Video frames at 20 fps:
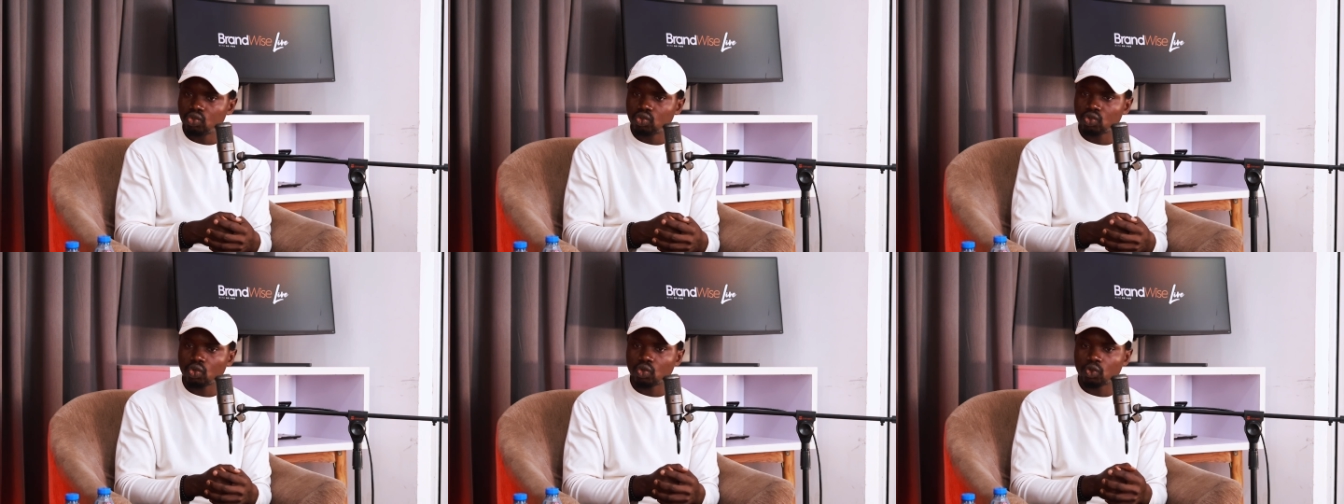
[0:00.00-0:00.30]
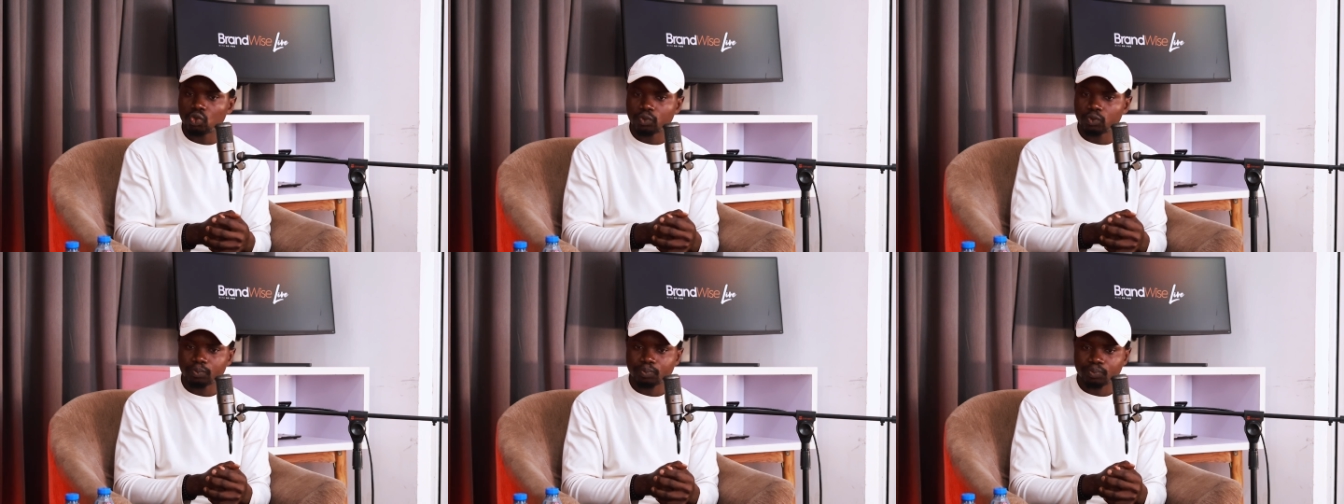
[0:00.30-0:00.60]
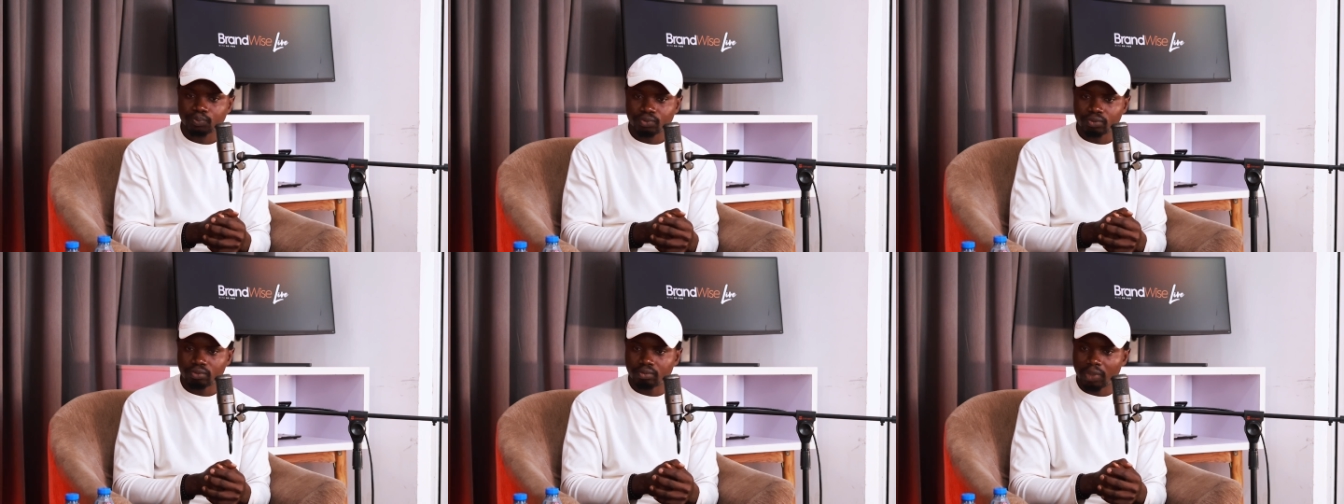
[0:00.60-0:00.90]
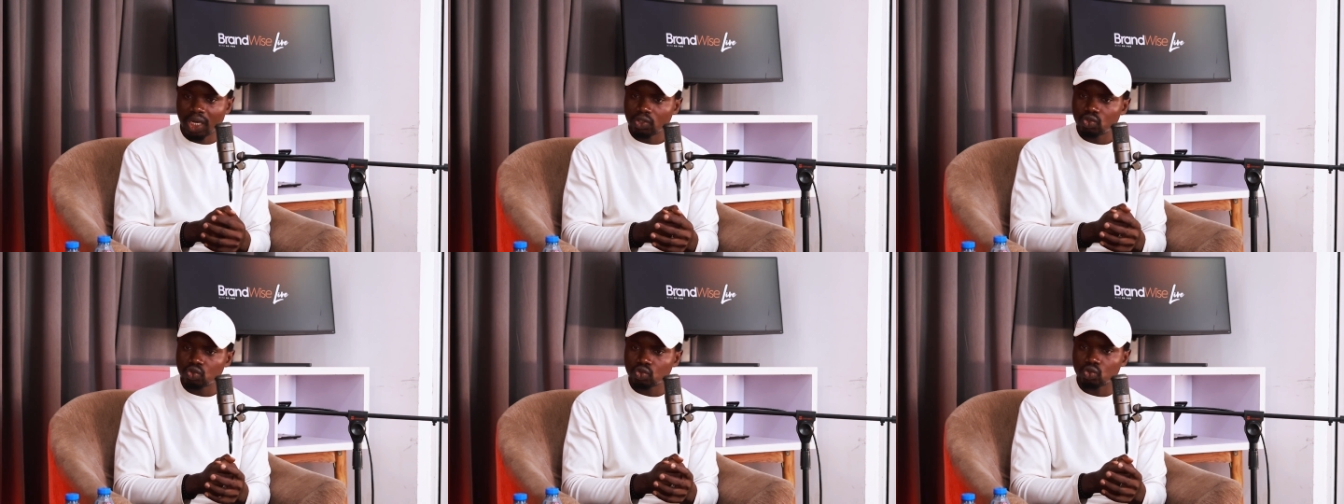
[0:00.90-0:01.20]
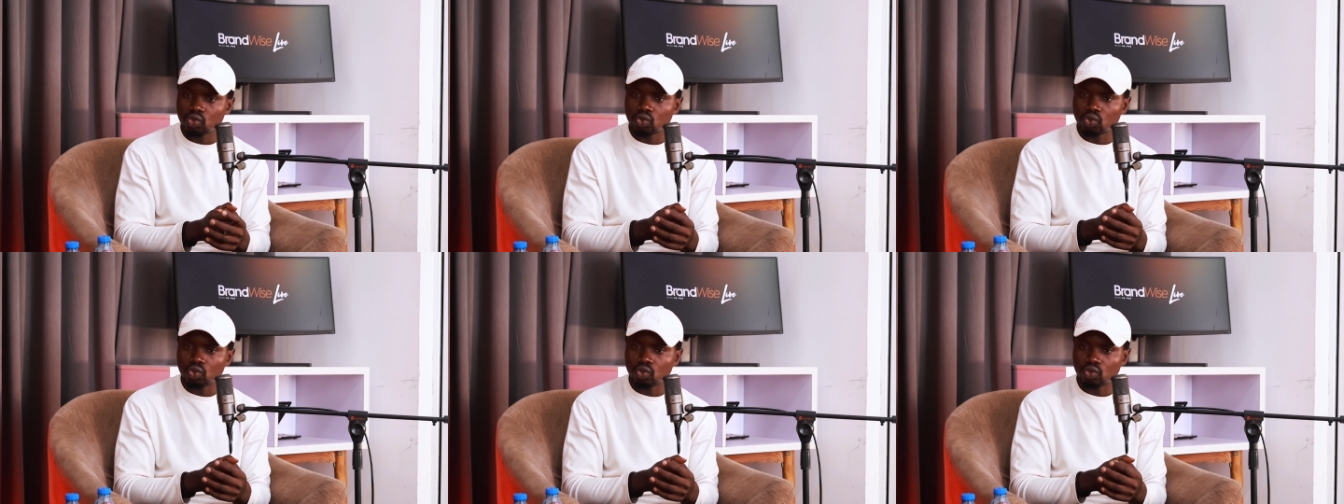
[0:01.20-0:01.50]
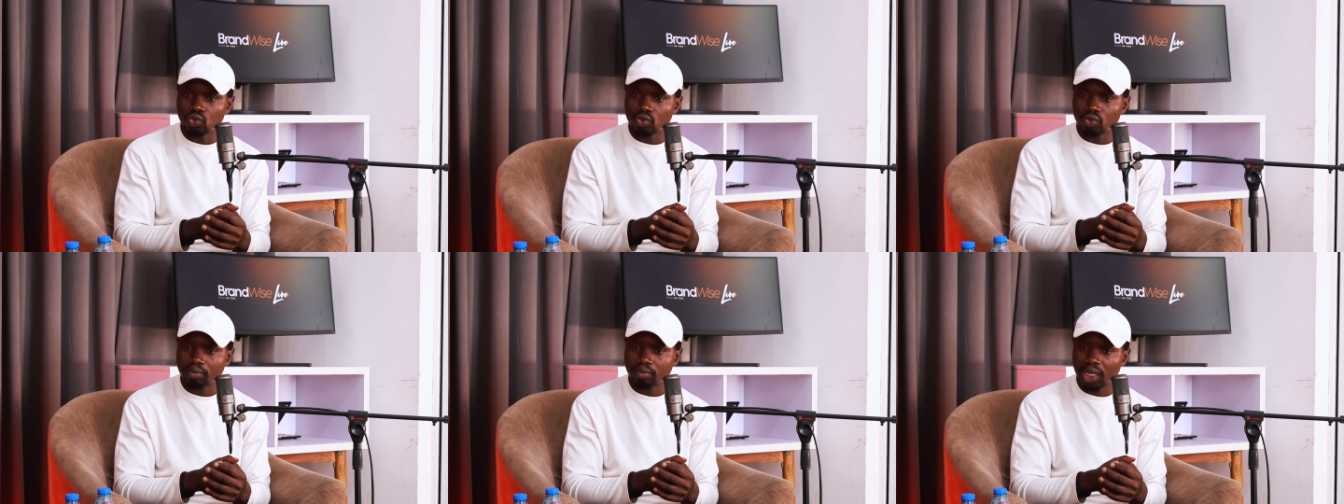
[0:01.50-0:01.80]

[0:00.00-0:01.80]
So back to